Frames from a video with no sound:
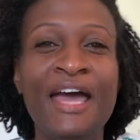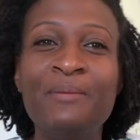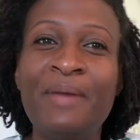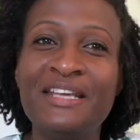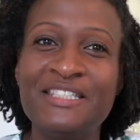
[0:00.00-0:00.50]
and it
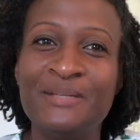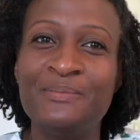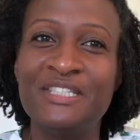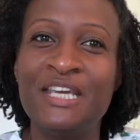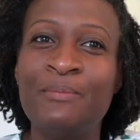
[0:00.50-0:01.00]
makes them
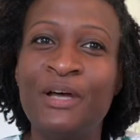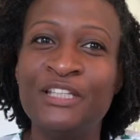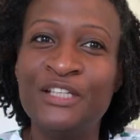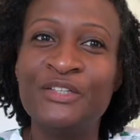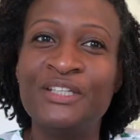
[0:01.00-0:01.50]
seem a
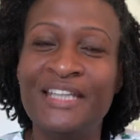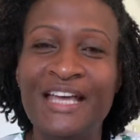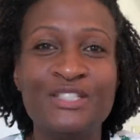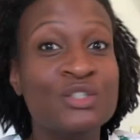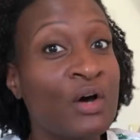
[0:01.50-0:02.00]
little
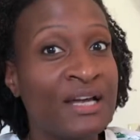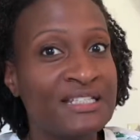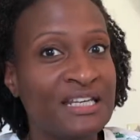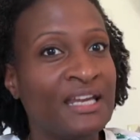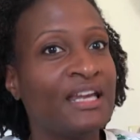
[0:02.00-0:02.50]
less
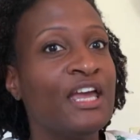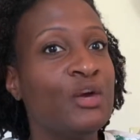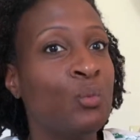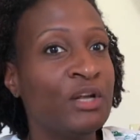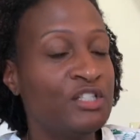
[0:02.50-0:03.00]
daunting.
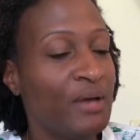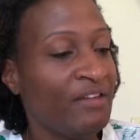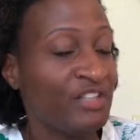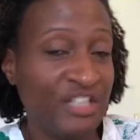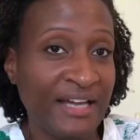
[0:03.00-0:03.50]
Once you have
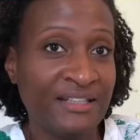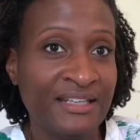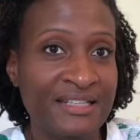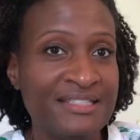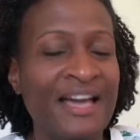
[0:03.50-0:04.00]
a
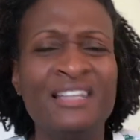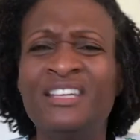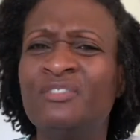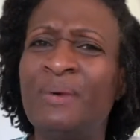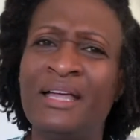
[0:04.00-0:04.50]
checklist, I
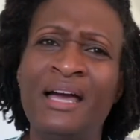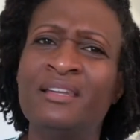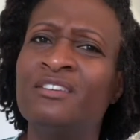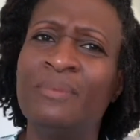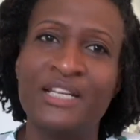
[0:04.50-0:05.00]
live by
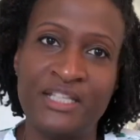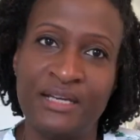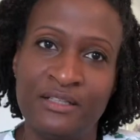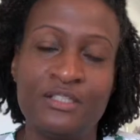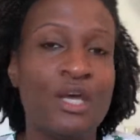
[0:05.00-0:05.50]

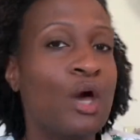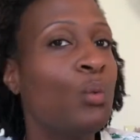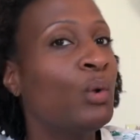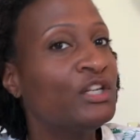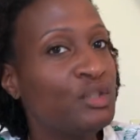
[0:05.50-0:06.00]
checklists.
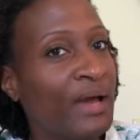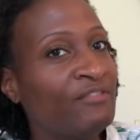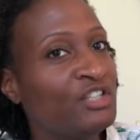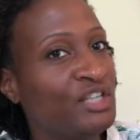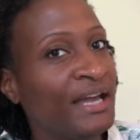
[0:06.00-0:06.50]
Once you have a
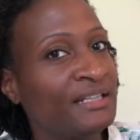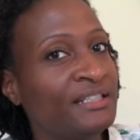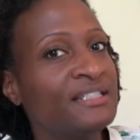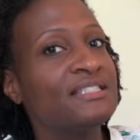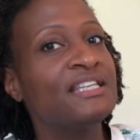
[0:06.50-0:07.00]

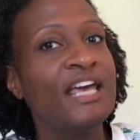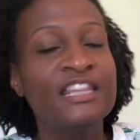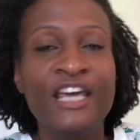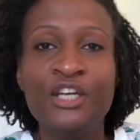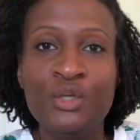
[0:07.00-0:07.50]
checklist,
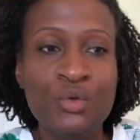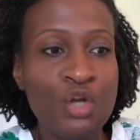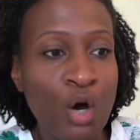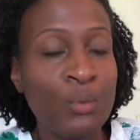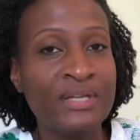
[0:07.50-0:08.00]
then you
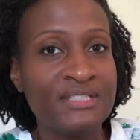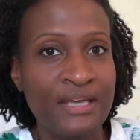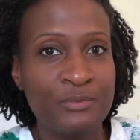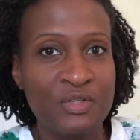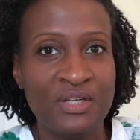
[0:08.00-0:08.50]
know what
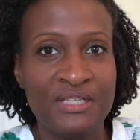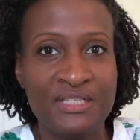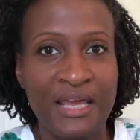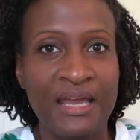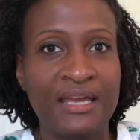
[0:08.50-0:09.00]
steps you need to
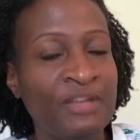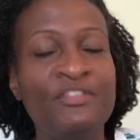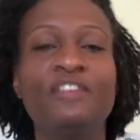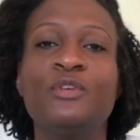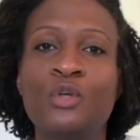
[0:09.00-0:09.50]
take, even
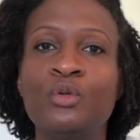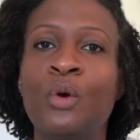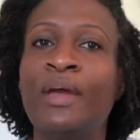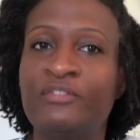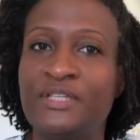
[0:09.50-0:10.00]
if you don't know
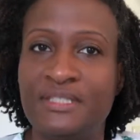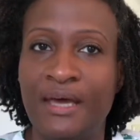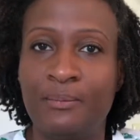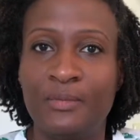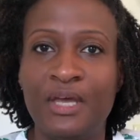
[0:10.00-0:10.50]
every
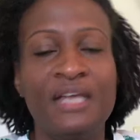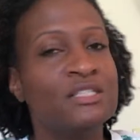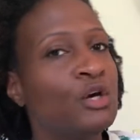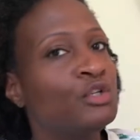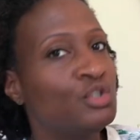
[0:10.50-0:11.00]
step. As
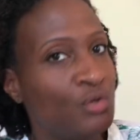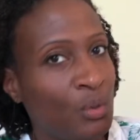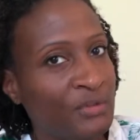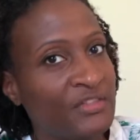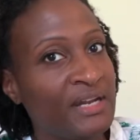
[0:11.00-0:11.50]
long as you know
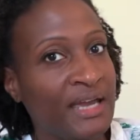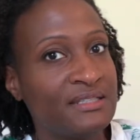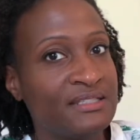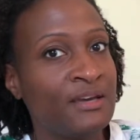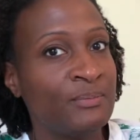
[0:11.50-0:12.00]
what the next
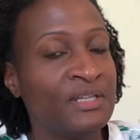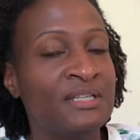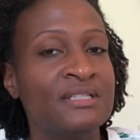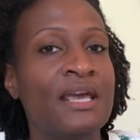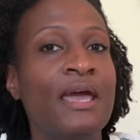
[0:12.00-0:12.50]
step
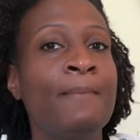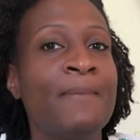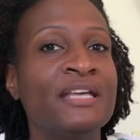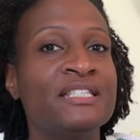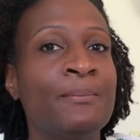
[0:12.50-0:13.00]
is, it
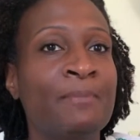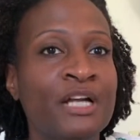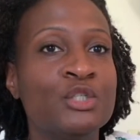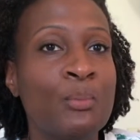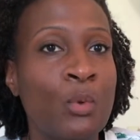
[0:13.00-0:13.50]
makes it
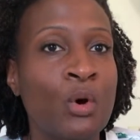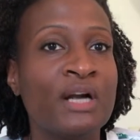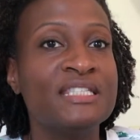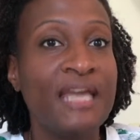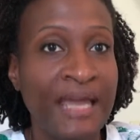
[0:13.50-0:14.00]
much more
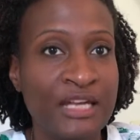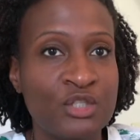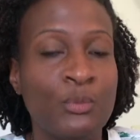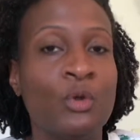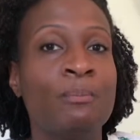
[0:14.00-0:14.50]

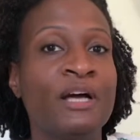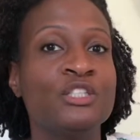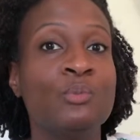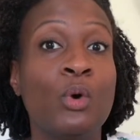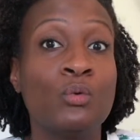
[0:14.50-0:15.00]
tangible,
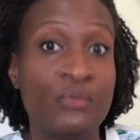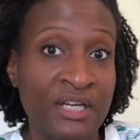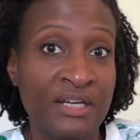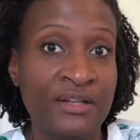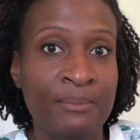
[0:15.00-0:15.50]
much more
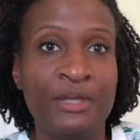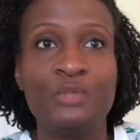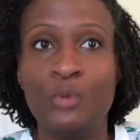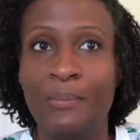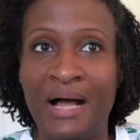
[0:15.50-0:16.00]
real, and much
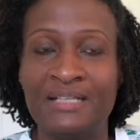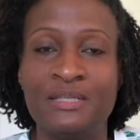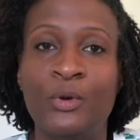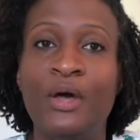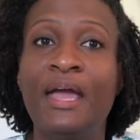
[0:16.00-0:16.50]
more
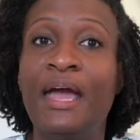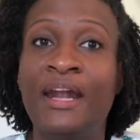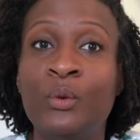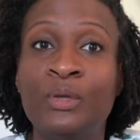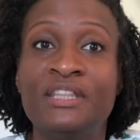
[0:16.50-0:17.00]
possible. And
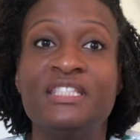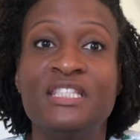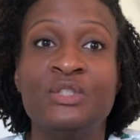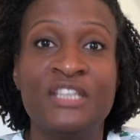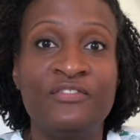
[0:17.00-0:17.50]
I want this
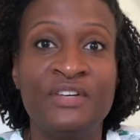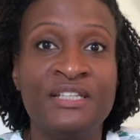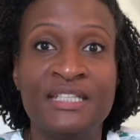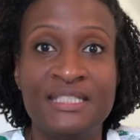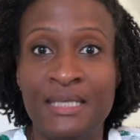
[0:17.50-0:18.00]
to
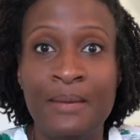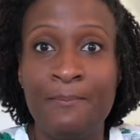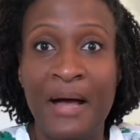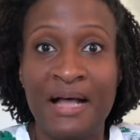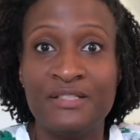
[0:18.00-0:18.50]
definitely seem
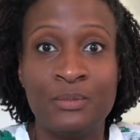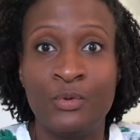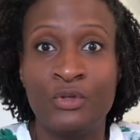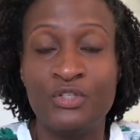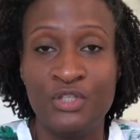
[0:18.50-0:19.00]

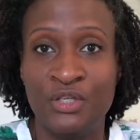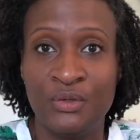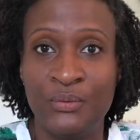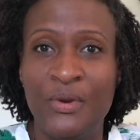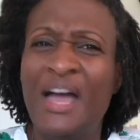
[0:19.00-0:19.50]
possible to
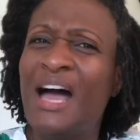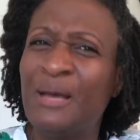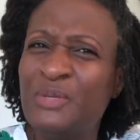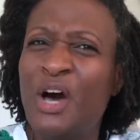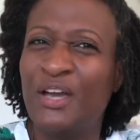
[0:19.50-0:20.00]
you. I'm
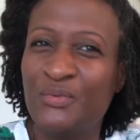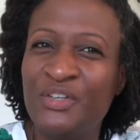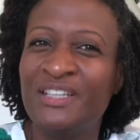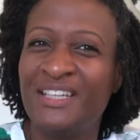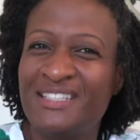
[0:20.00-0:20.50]
talking
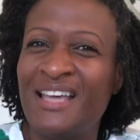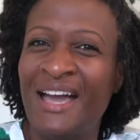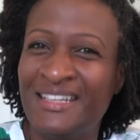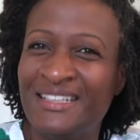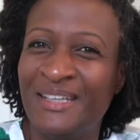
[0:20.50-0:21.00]
really
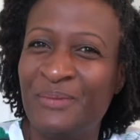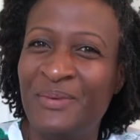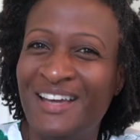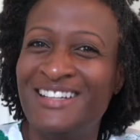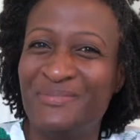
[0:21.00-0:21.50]
excitedly,
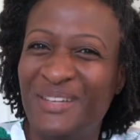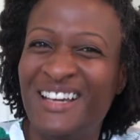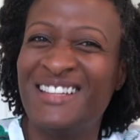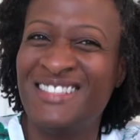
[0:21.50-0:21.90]
but it's because